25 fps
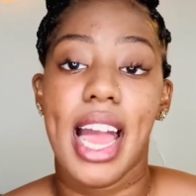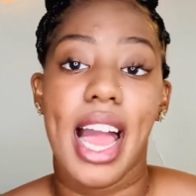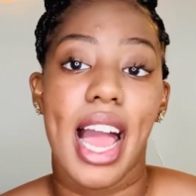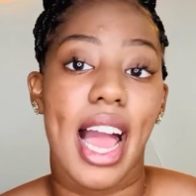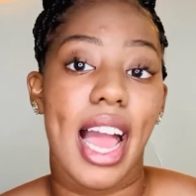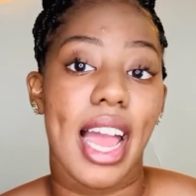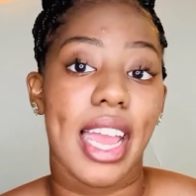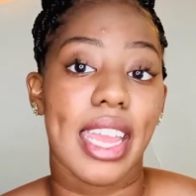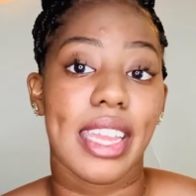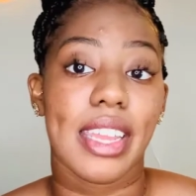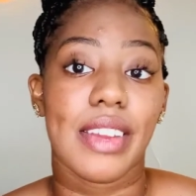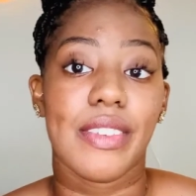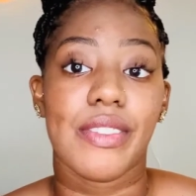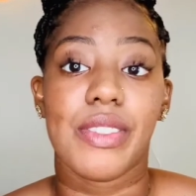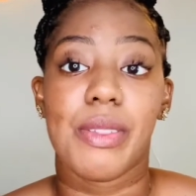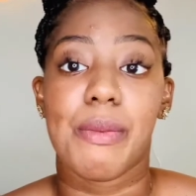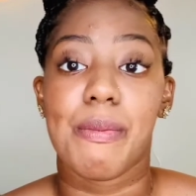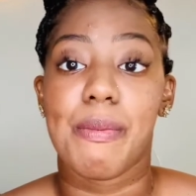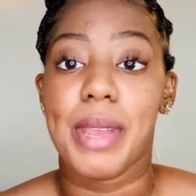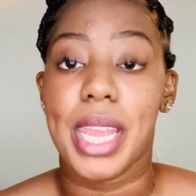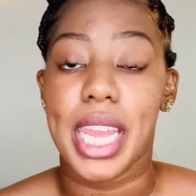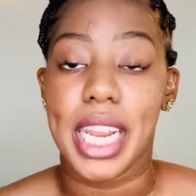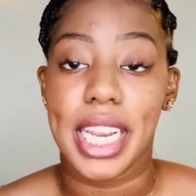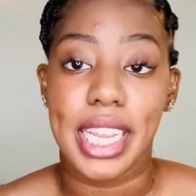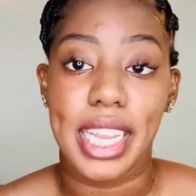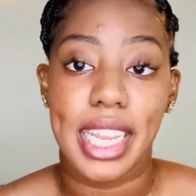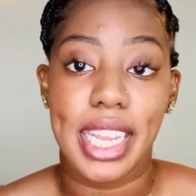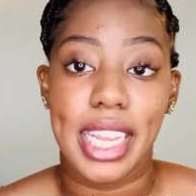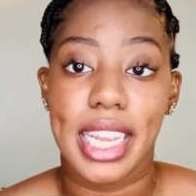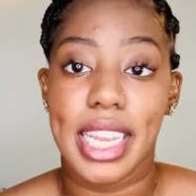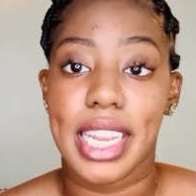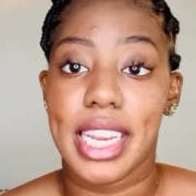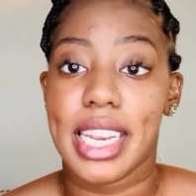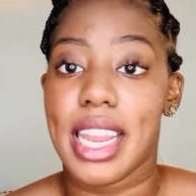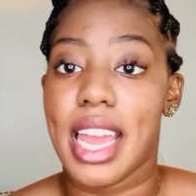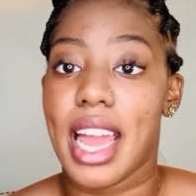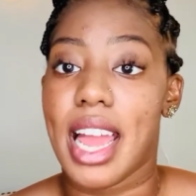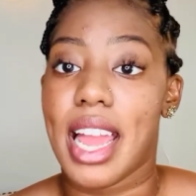I give the
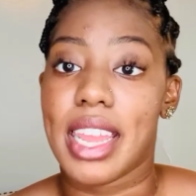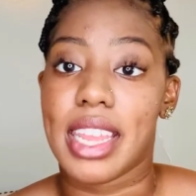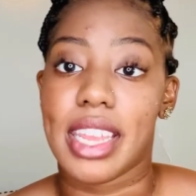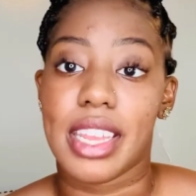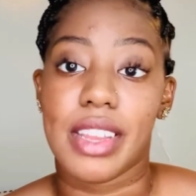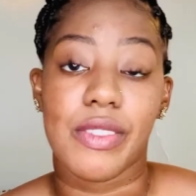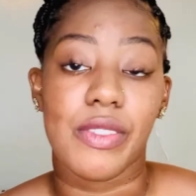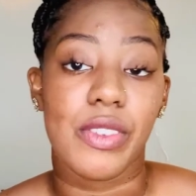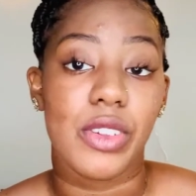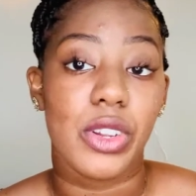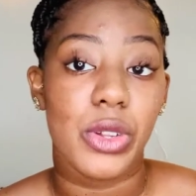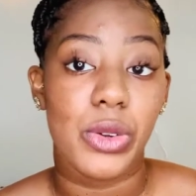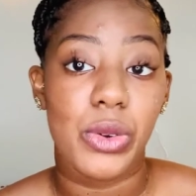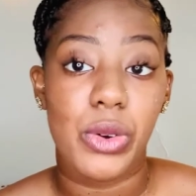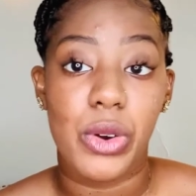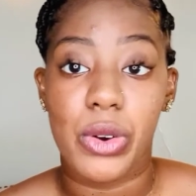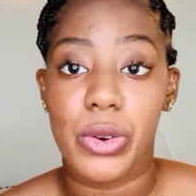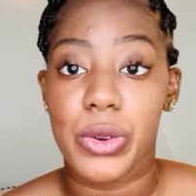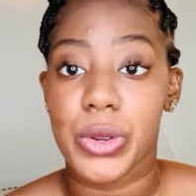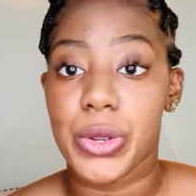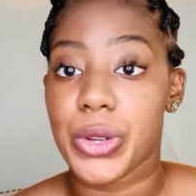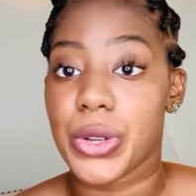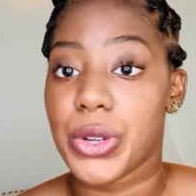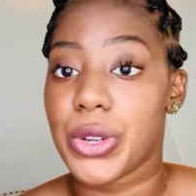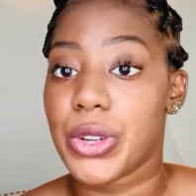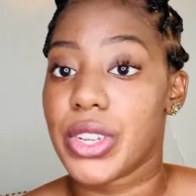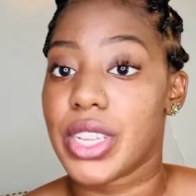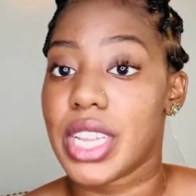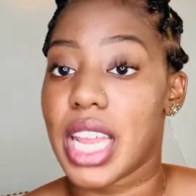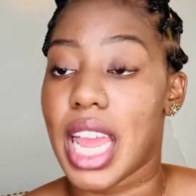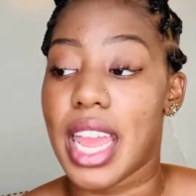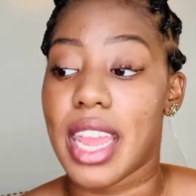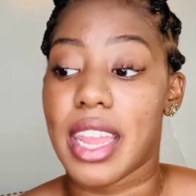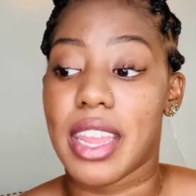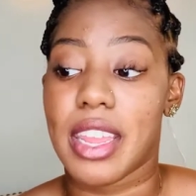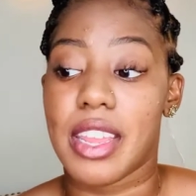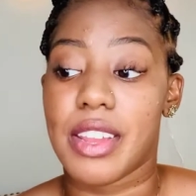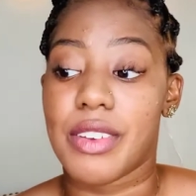mannequin, I give glue holders,
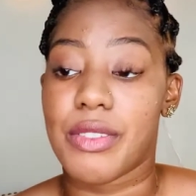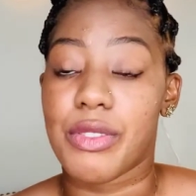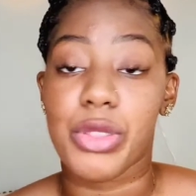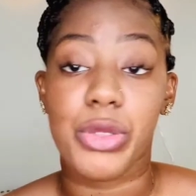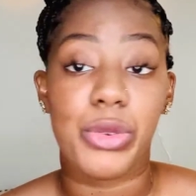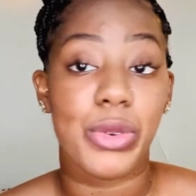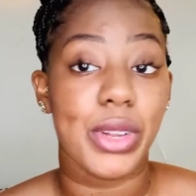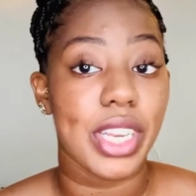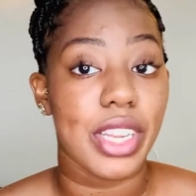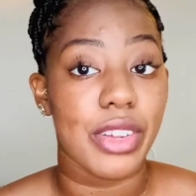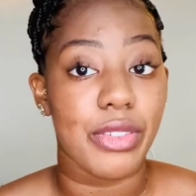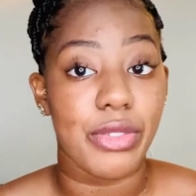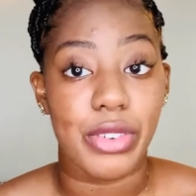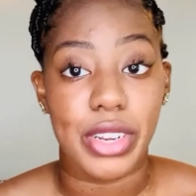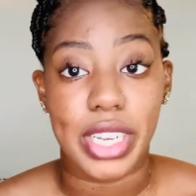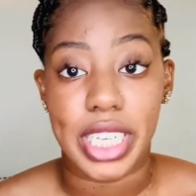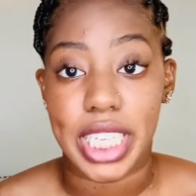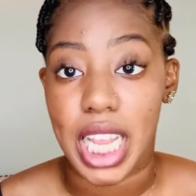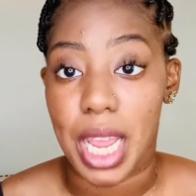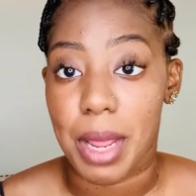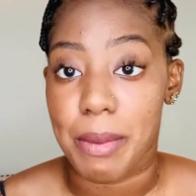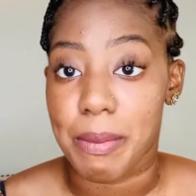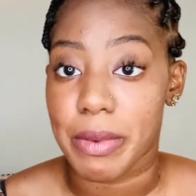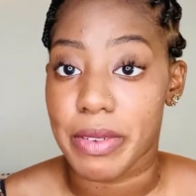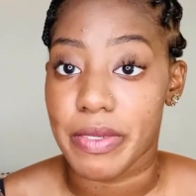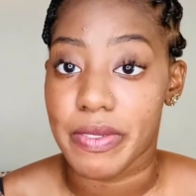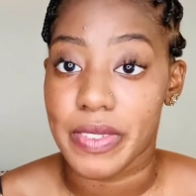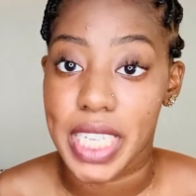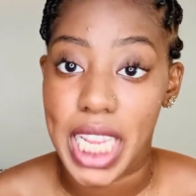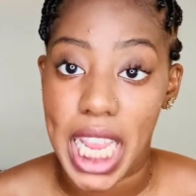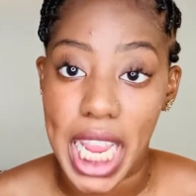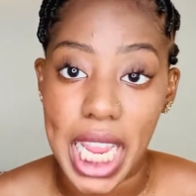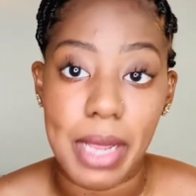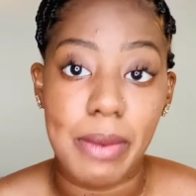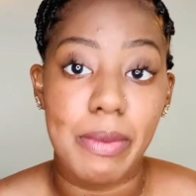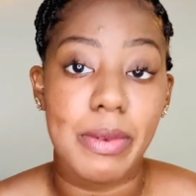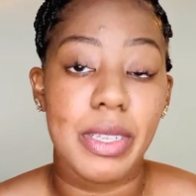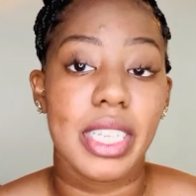I give 3 different type of
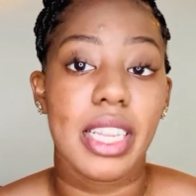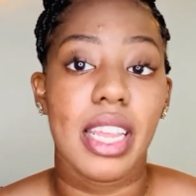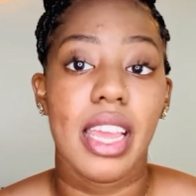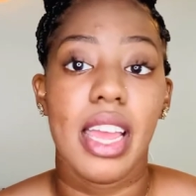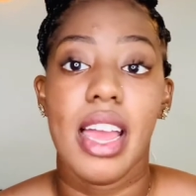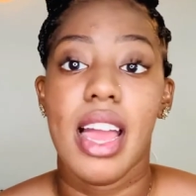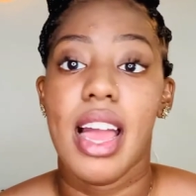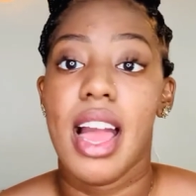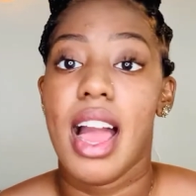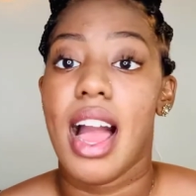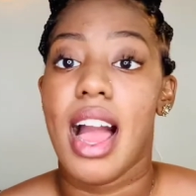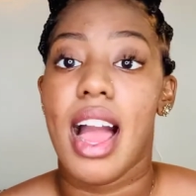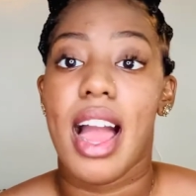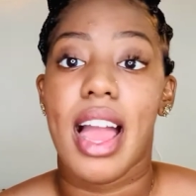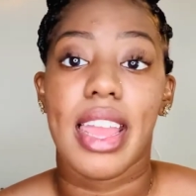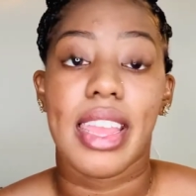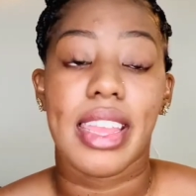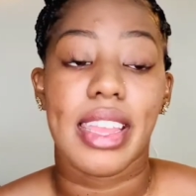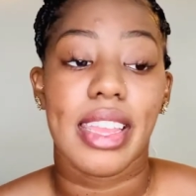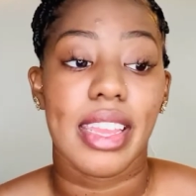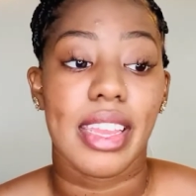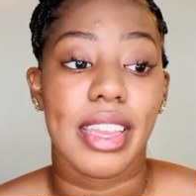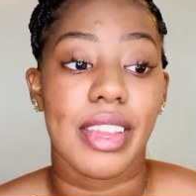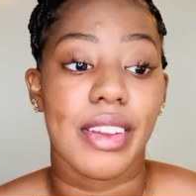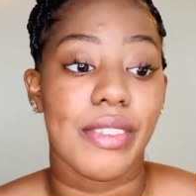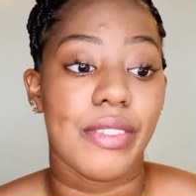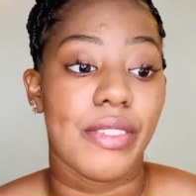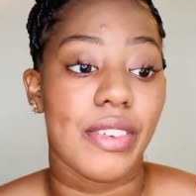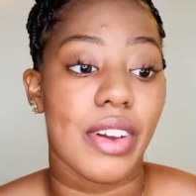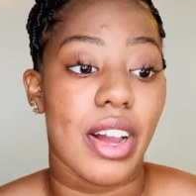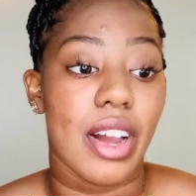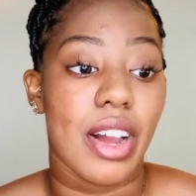tapes, I give,